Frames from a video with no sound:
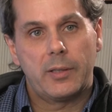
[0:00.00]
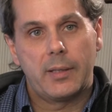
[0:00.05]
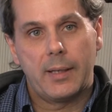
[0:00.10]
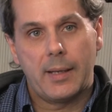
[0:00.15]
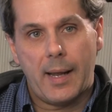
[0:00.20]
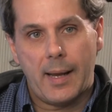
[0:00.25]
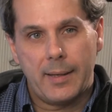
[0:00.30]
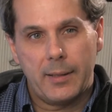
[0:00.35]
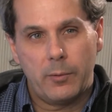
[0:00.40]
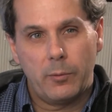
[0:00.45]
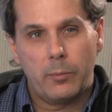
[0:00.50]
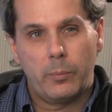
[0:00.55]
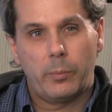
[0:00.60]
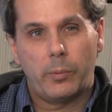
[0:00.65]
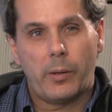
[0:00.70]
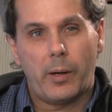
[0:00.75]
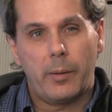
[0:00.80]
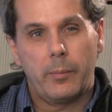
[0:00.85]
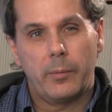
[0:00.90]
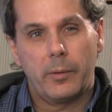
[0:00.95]
that I do
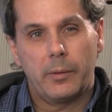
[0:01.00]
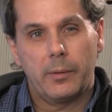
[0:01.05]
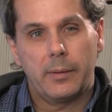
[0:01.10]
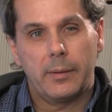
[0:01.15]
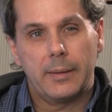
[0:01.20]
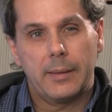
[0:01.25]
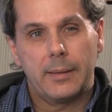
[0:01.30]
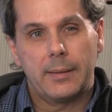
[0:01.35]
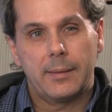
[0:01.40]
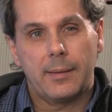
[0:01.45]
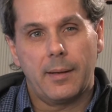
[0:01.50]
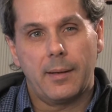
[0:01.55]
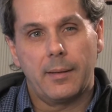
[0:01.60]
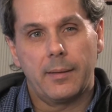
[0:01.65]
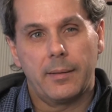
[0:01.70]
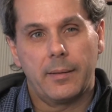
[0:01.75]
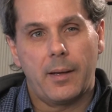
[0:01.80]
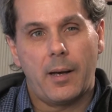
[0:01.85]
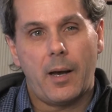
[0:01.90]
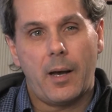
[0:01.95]
primarily is
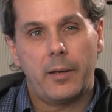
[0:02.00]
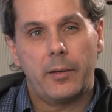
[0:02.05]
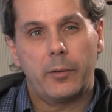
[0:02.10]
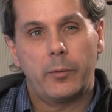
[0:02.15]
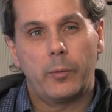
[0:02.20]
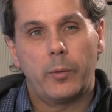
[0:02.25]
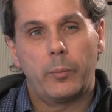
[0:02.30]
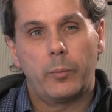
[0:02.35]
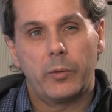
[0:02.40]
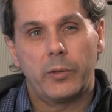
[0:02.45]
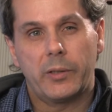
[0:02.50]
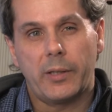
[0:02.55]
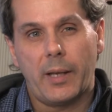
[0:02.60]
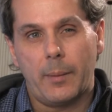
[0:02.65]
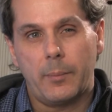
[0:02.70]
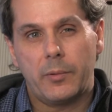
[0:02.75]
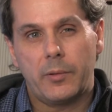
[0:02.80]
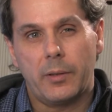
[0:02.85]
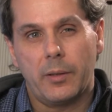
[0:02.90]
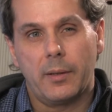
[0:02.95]
on auditory
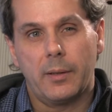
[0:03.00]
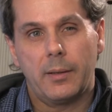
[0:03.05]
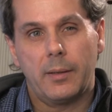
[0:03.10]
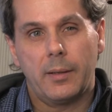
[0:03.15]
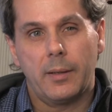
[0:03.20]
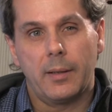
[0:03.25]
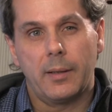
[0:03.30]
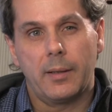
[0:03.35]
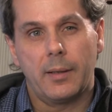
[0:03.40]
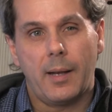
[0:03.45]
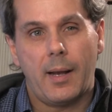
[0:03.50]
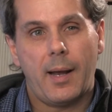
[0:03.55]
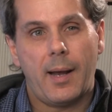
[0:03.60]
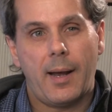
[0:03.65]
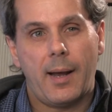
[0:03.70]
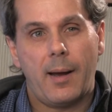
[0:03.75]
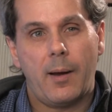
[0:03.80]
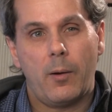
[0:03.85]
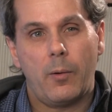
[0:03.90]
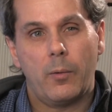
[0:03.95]
perception and
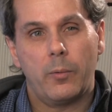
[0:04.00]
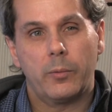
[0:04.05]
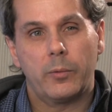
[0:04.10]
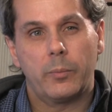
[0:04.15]
how